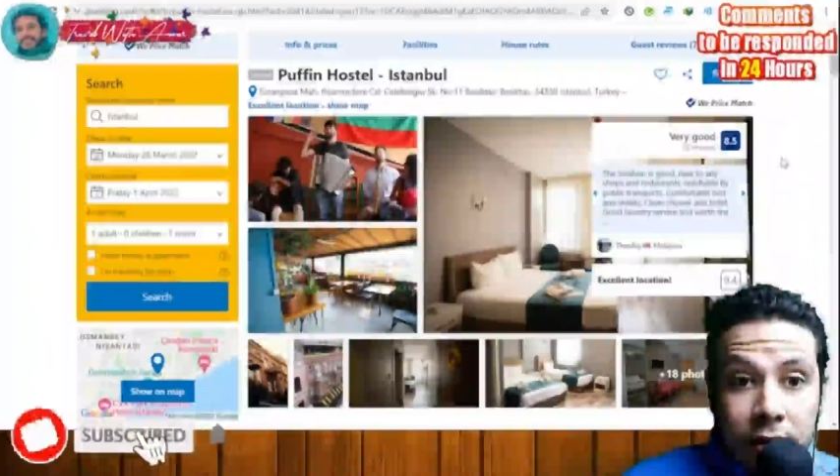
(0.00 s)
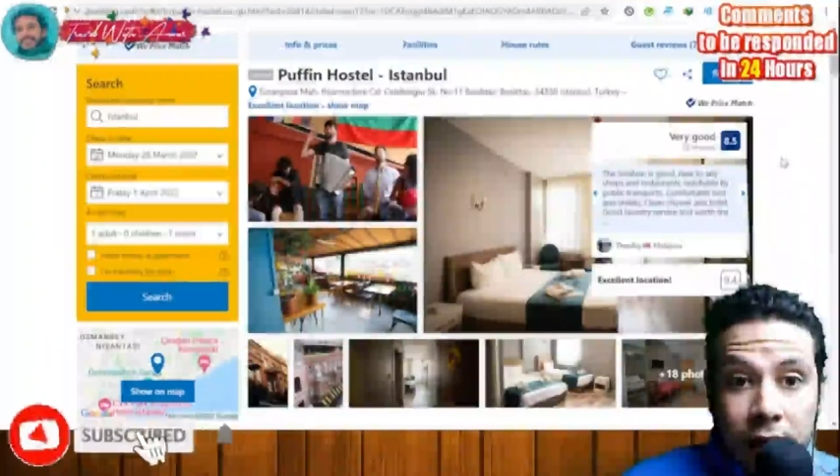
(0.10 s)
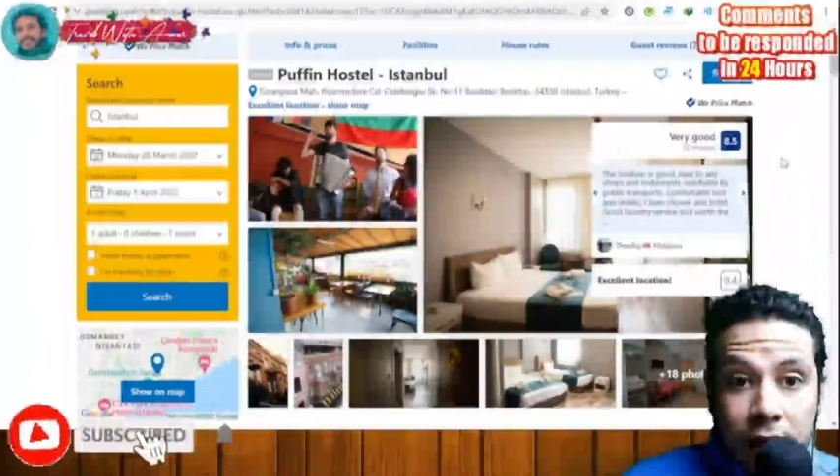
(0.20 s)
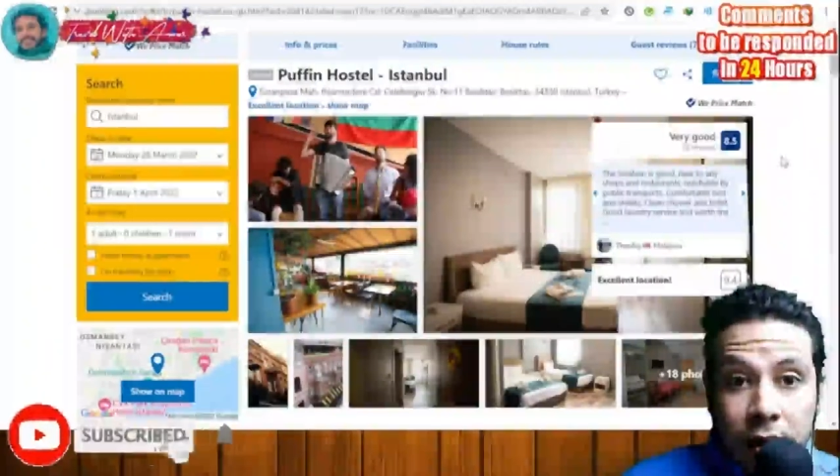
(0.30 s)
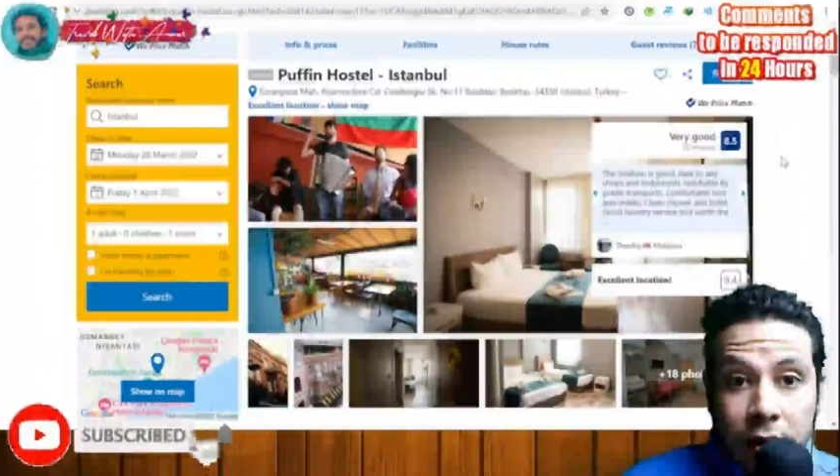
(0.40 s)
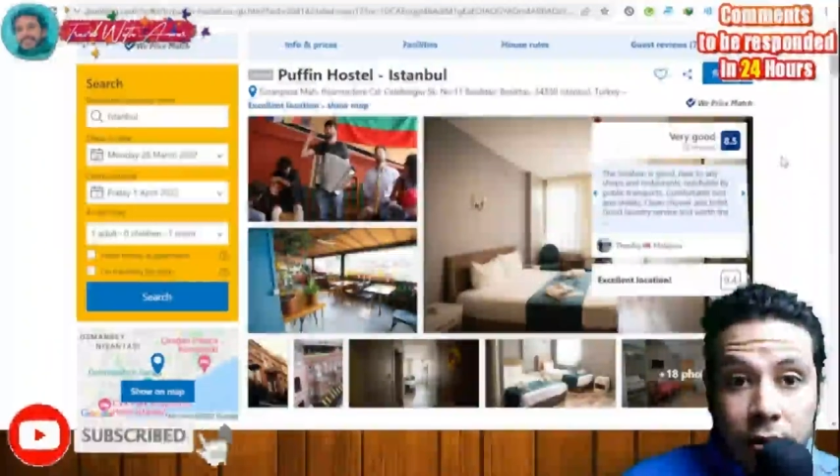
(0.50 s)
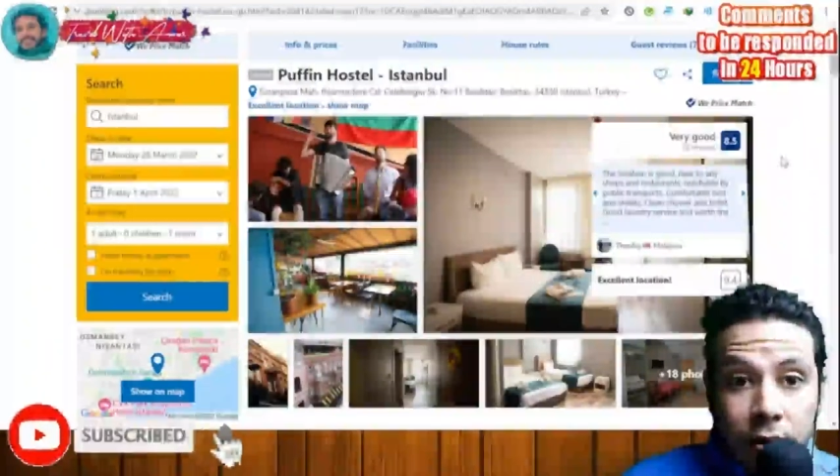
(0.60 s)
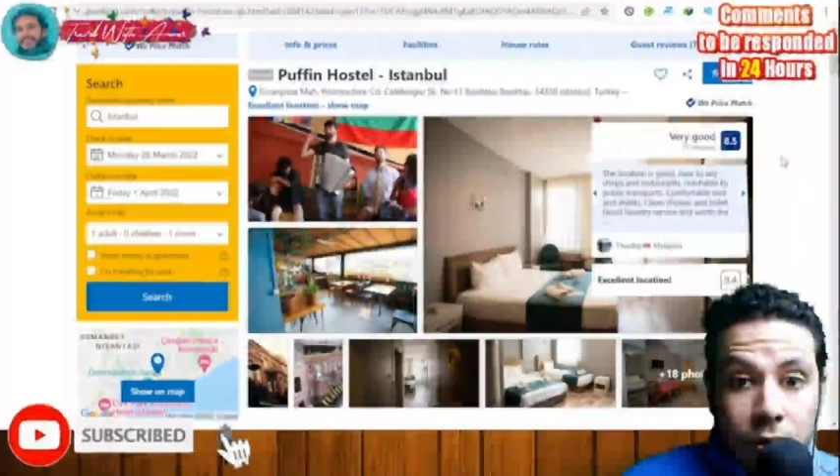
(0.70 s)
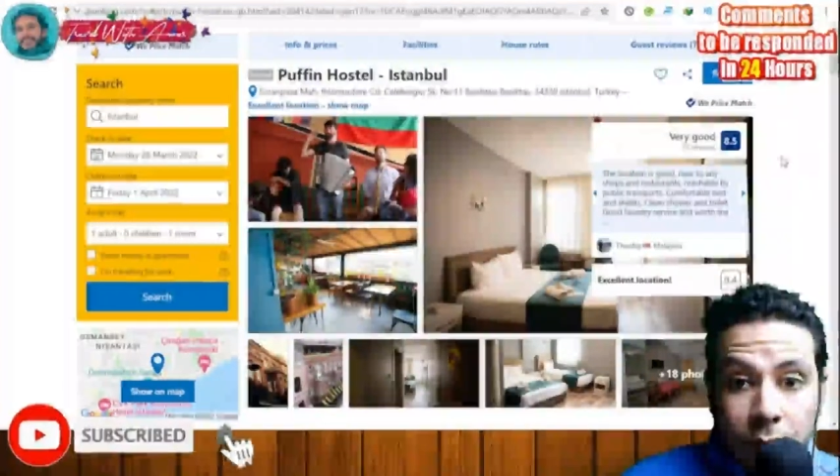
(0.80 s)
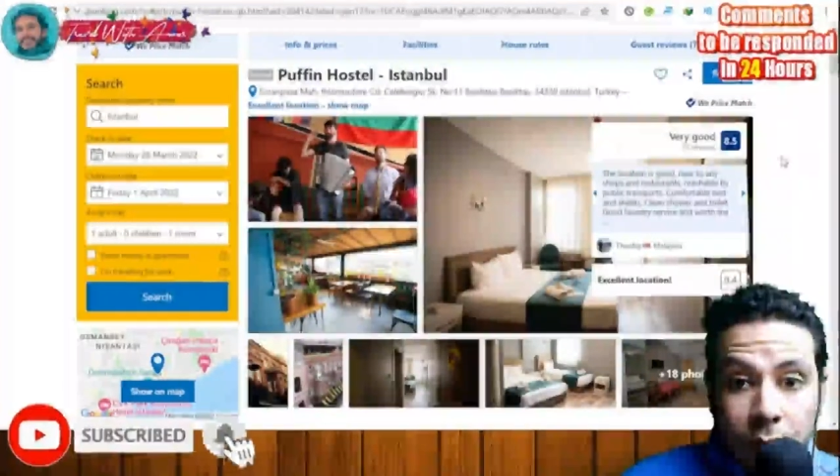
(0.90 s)
the
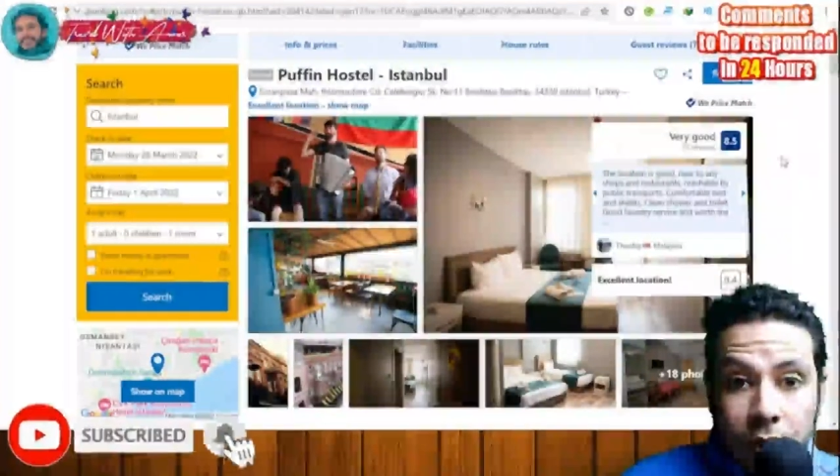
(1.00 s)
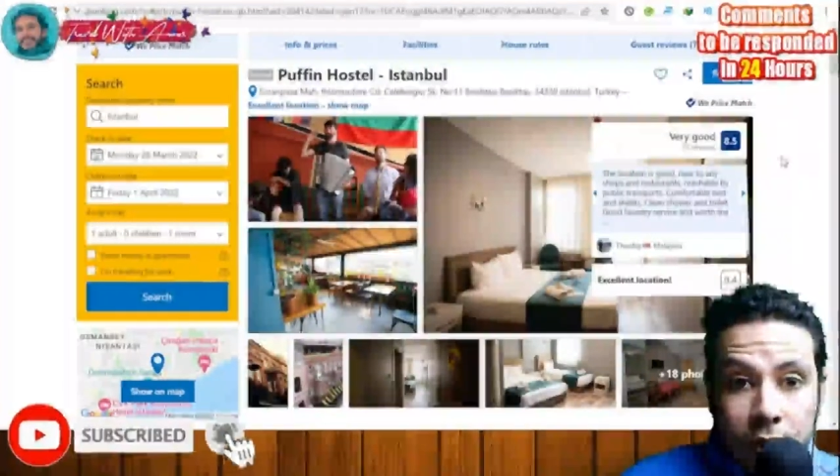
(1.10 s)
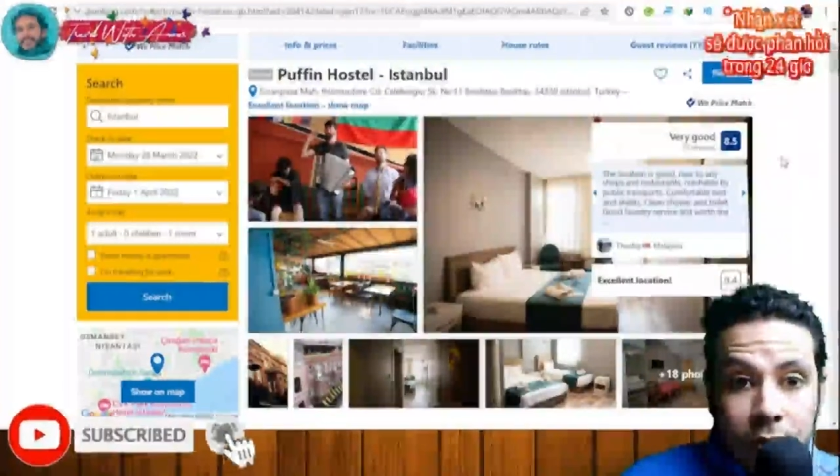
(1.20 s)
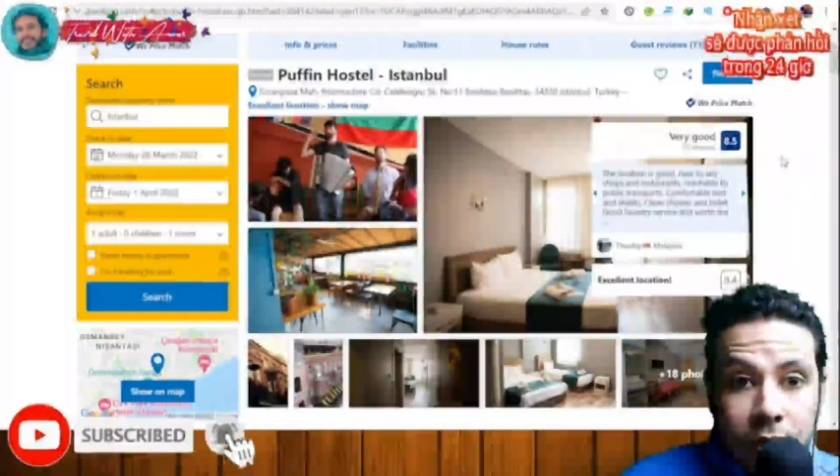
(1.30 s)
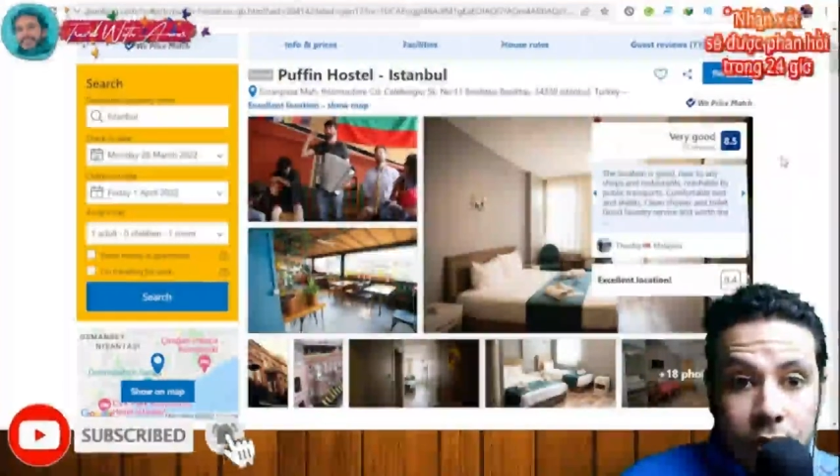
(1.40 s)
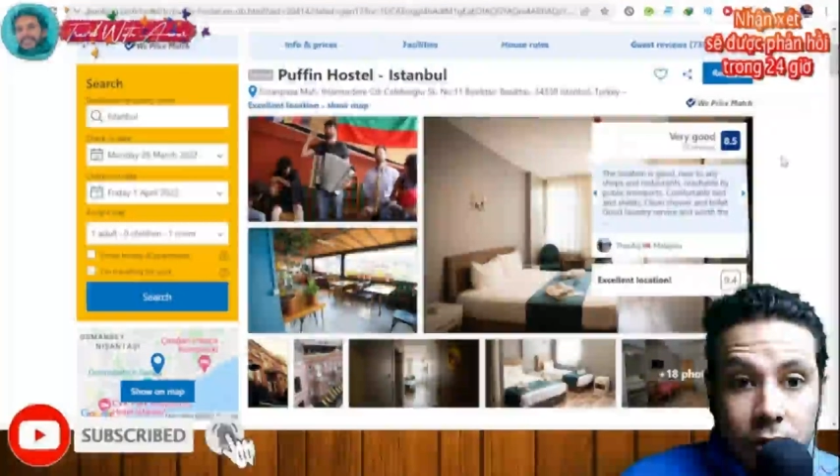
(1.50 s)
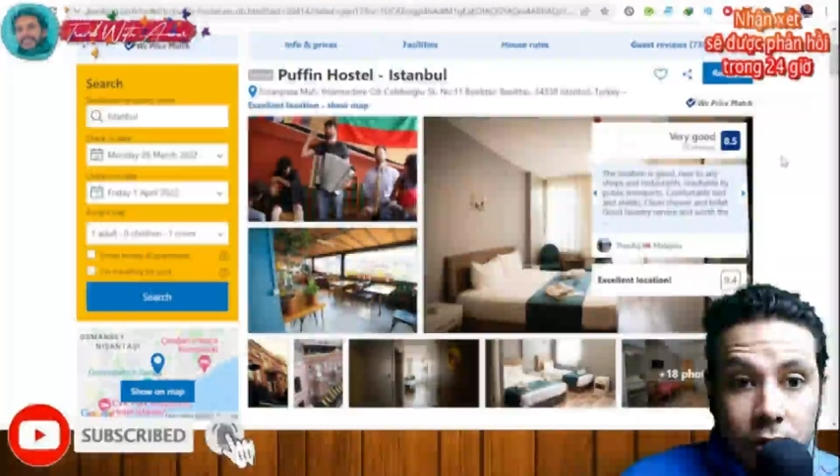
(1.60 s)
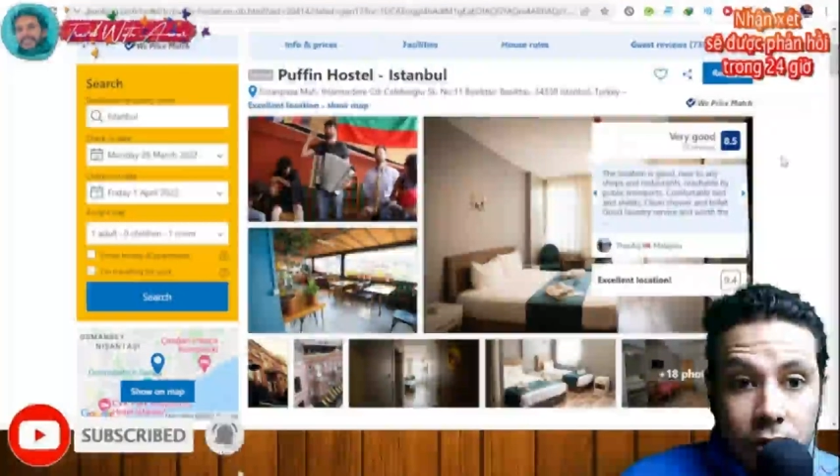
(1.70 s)
whole apartment or